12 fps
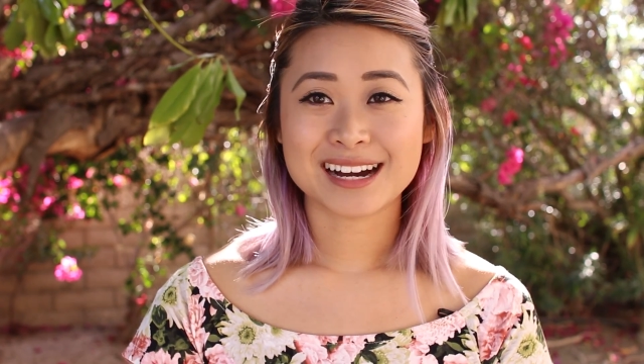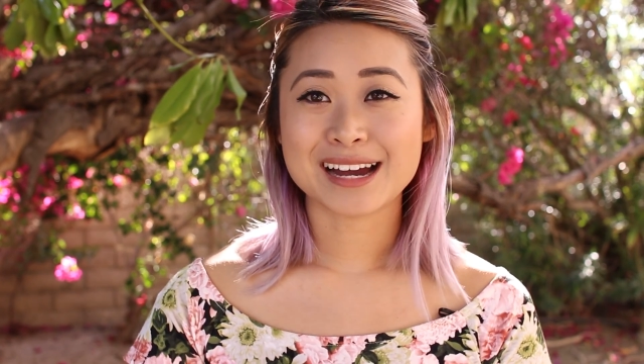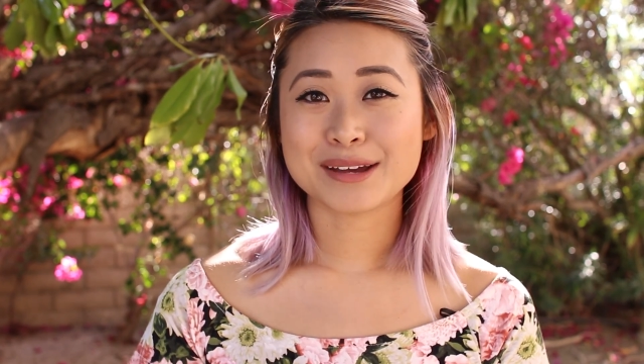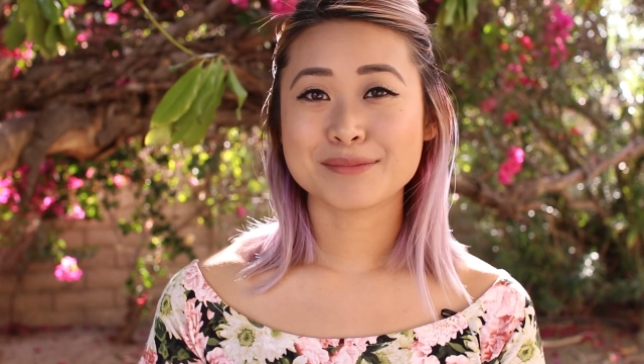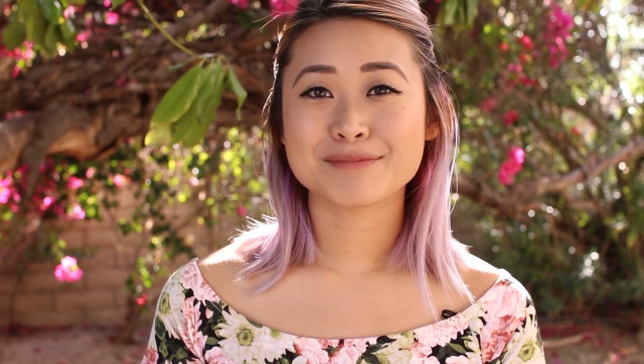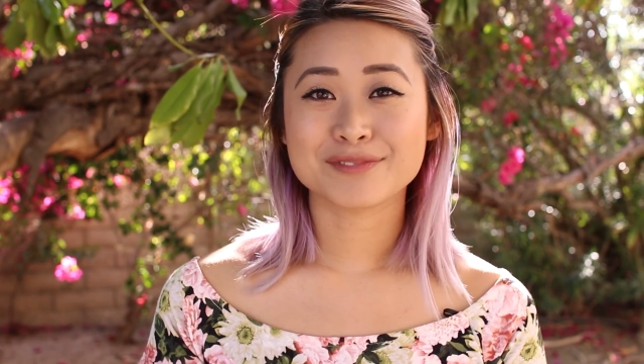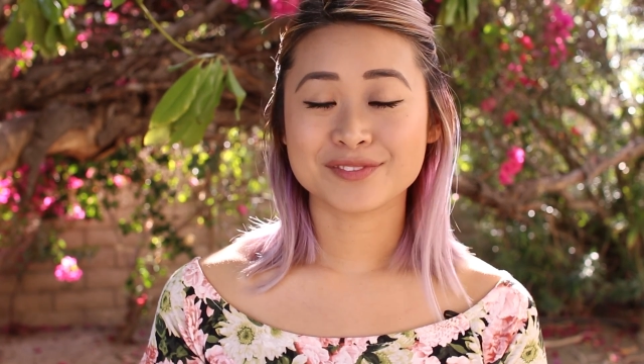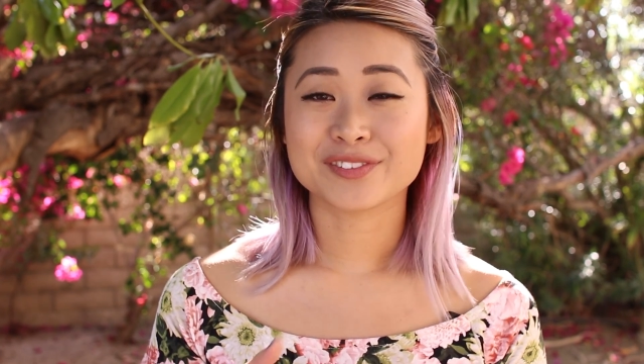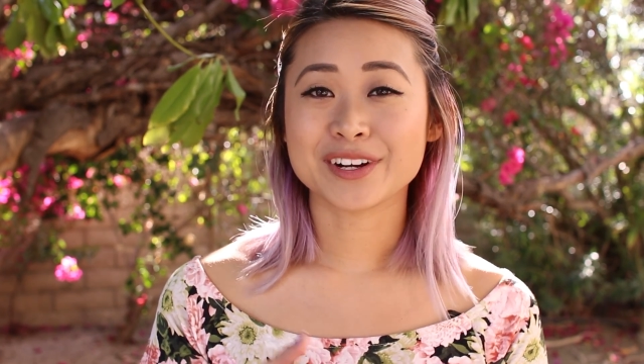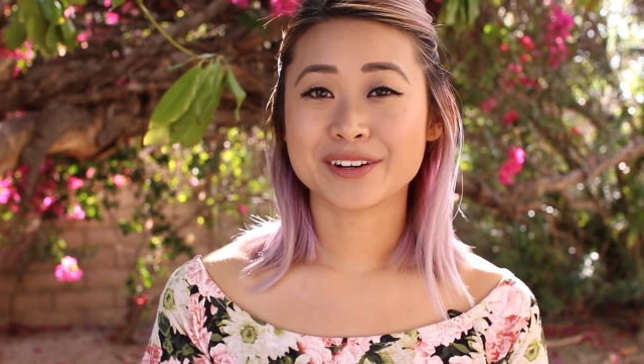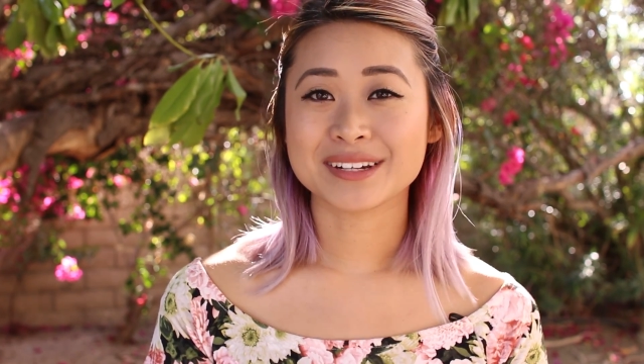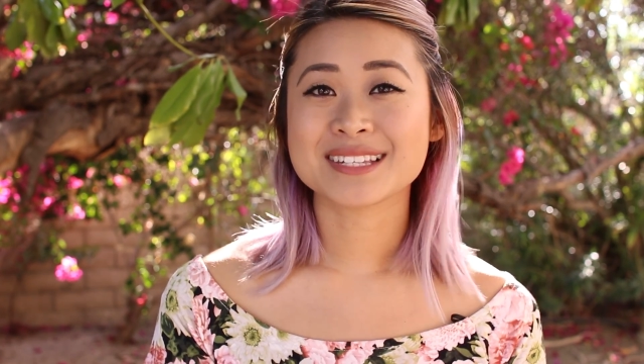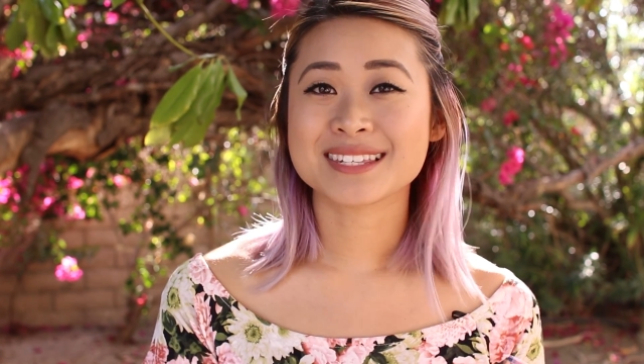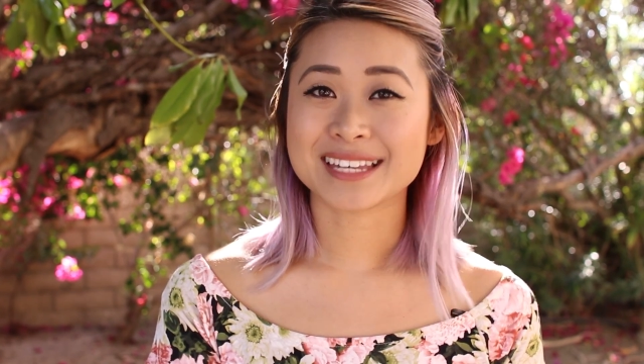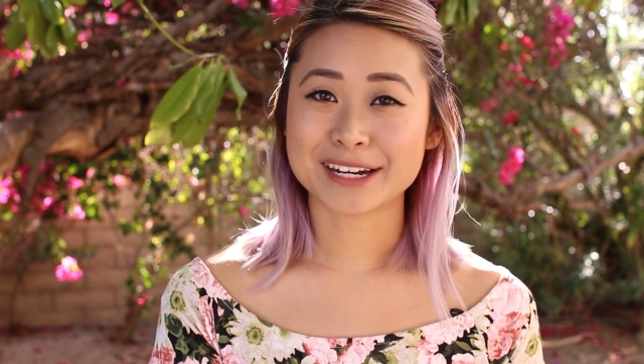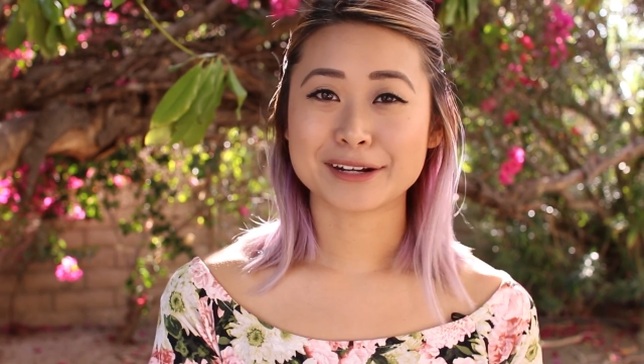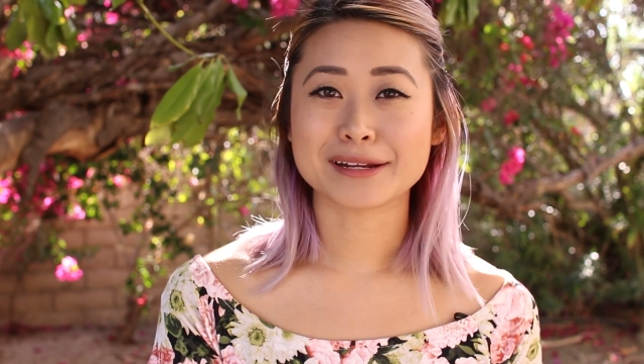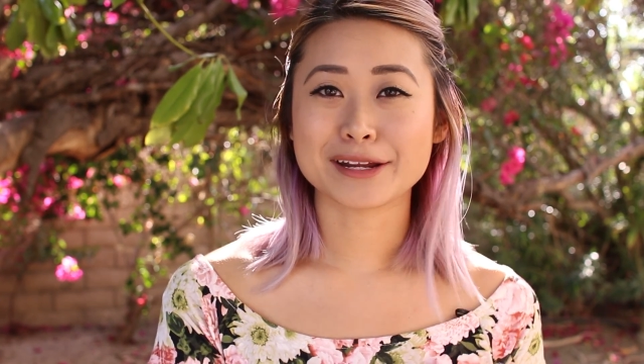I'm very
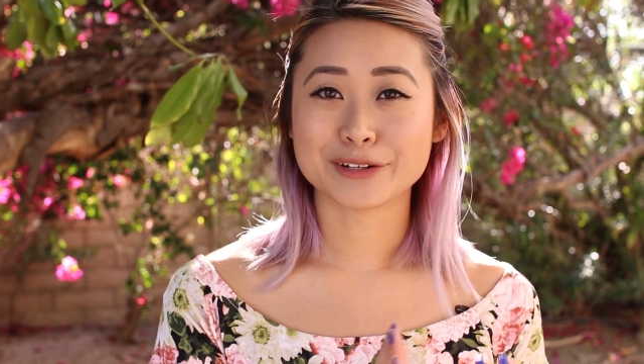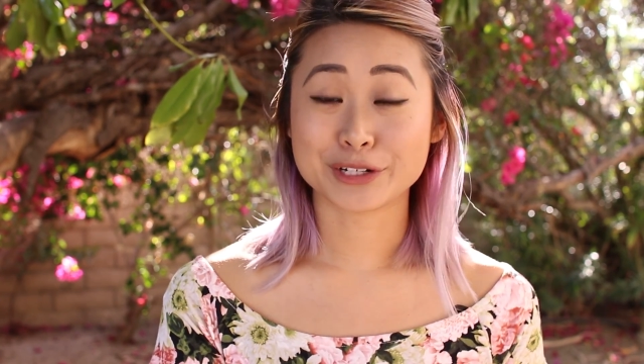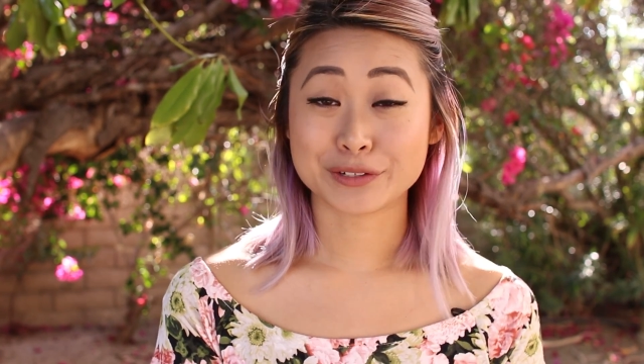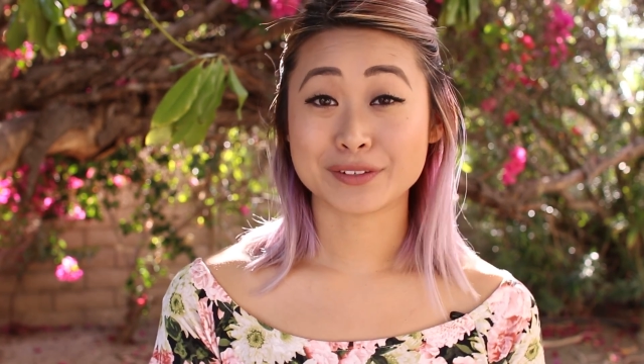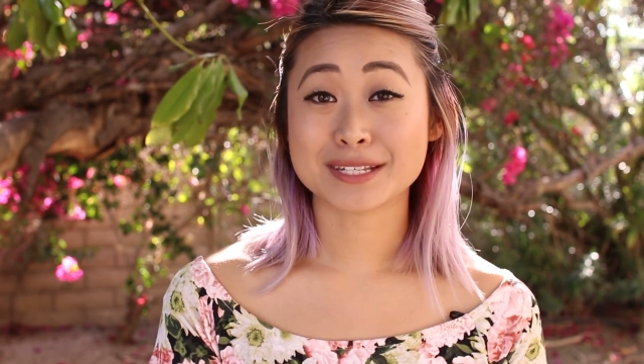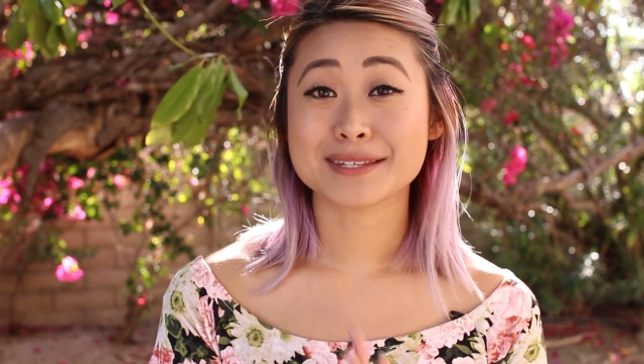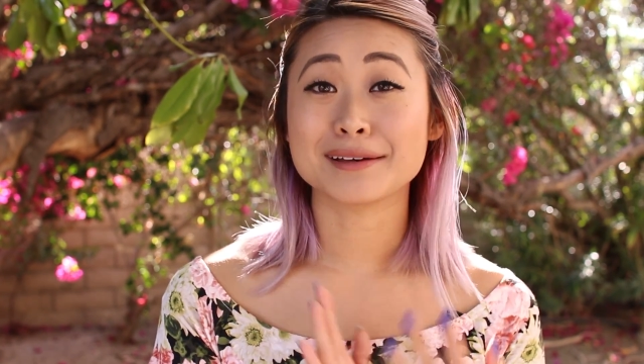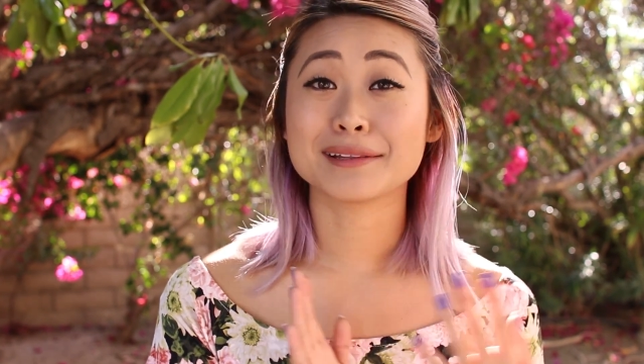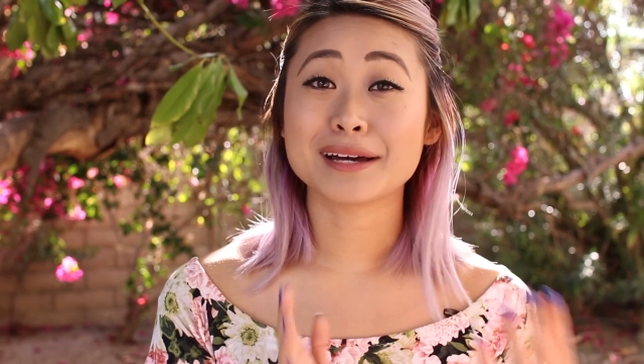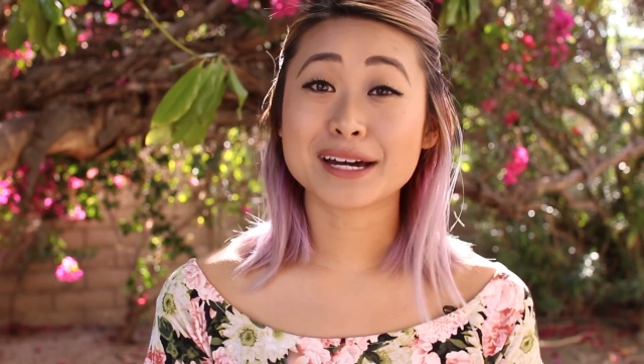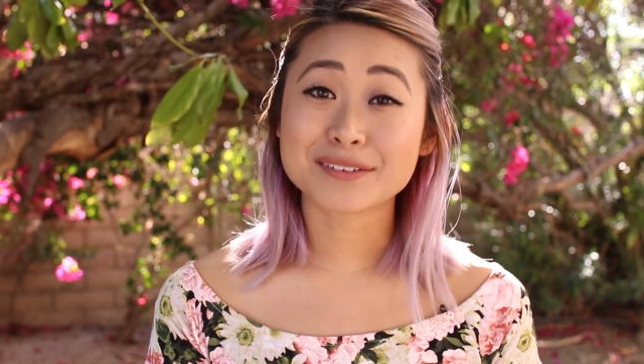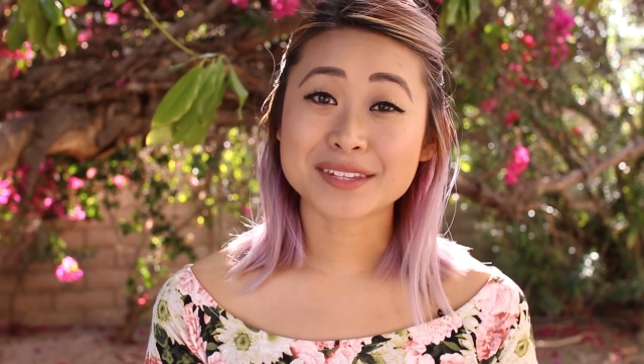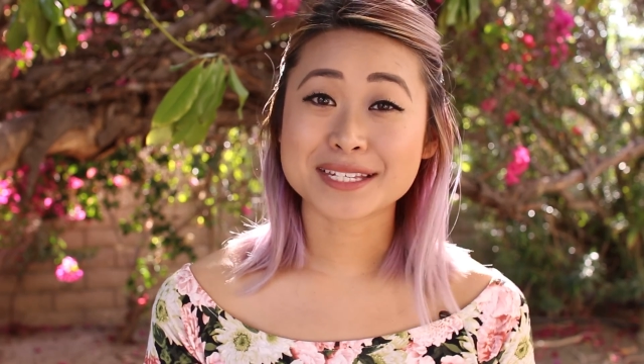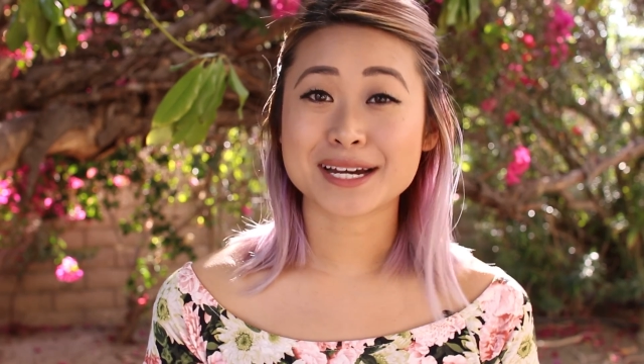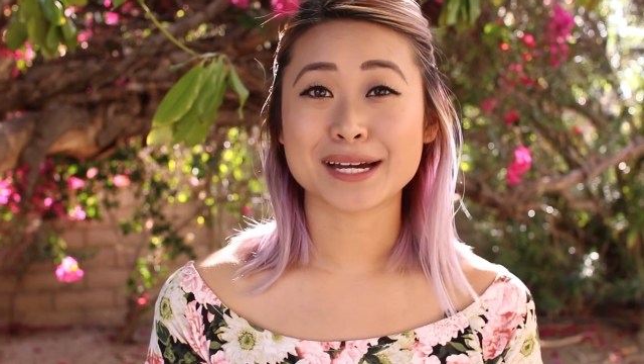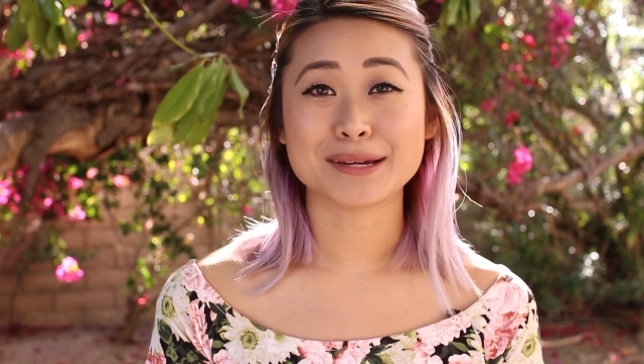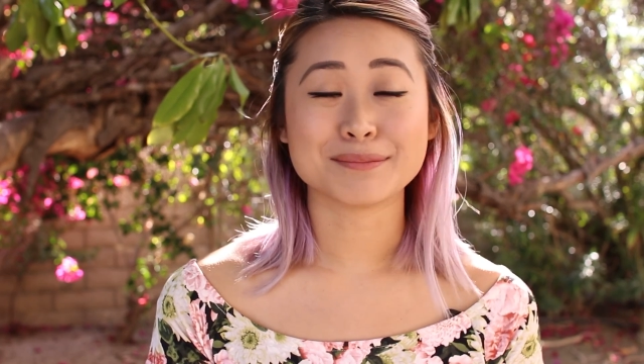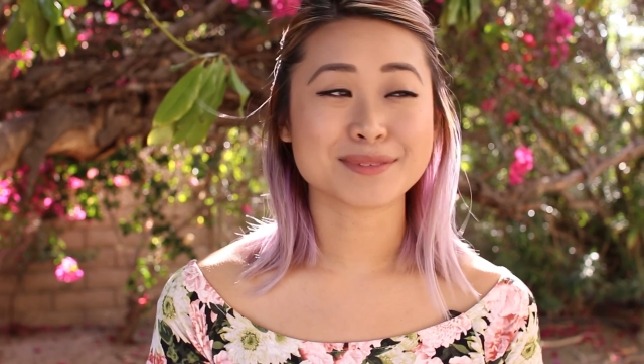scared and nervous a lot of the
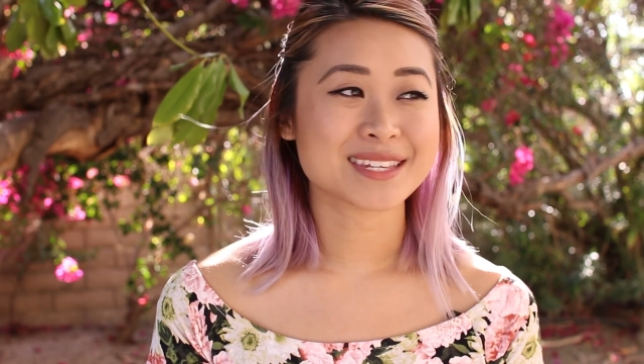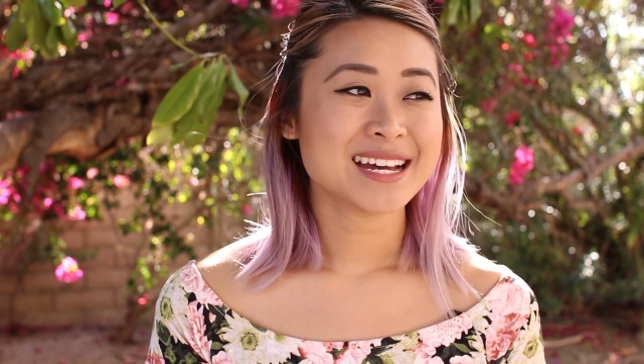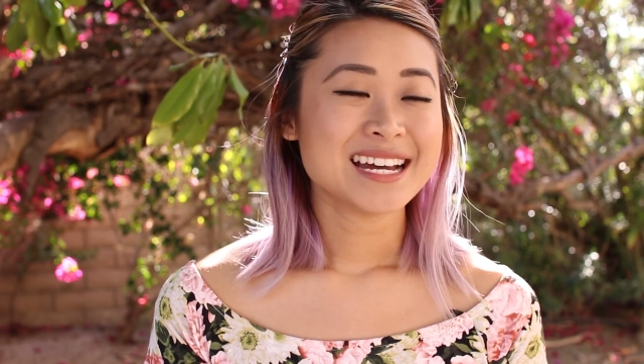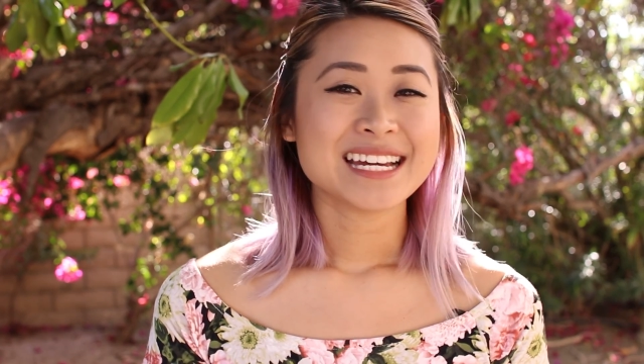times.